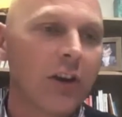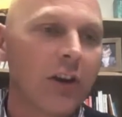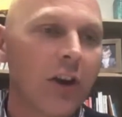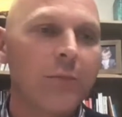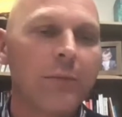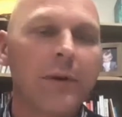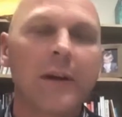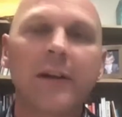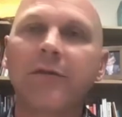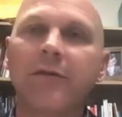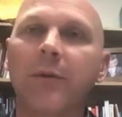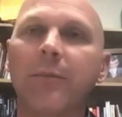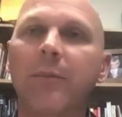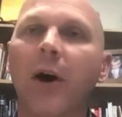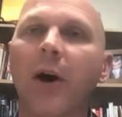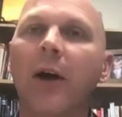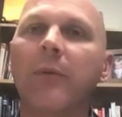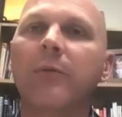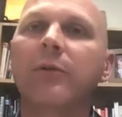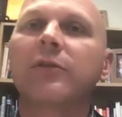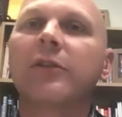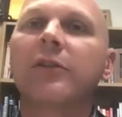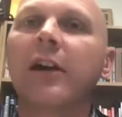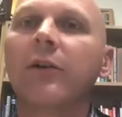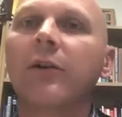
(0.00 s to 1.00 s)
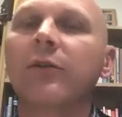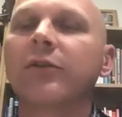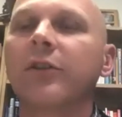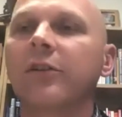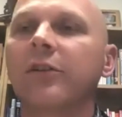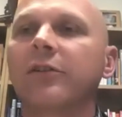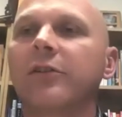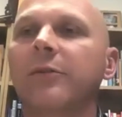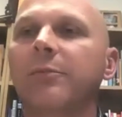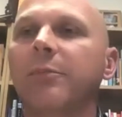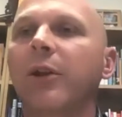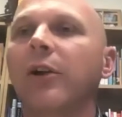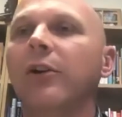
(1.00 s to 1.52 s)
I don't believe the Bible tells
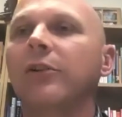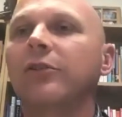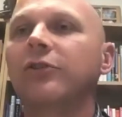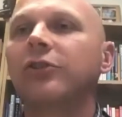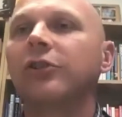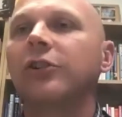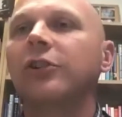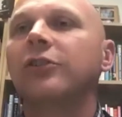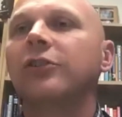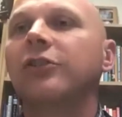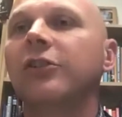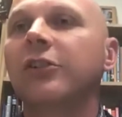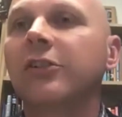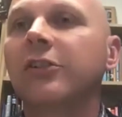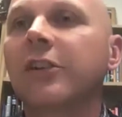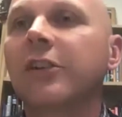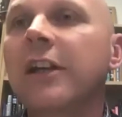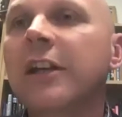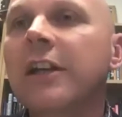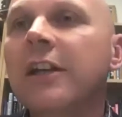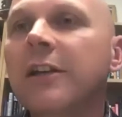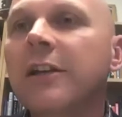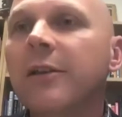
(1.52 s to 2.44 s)
us to plant churches.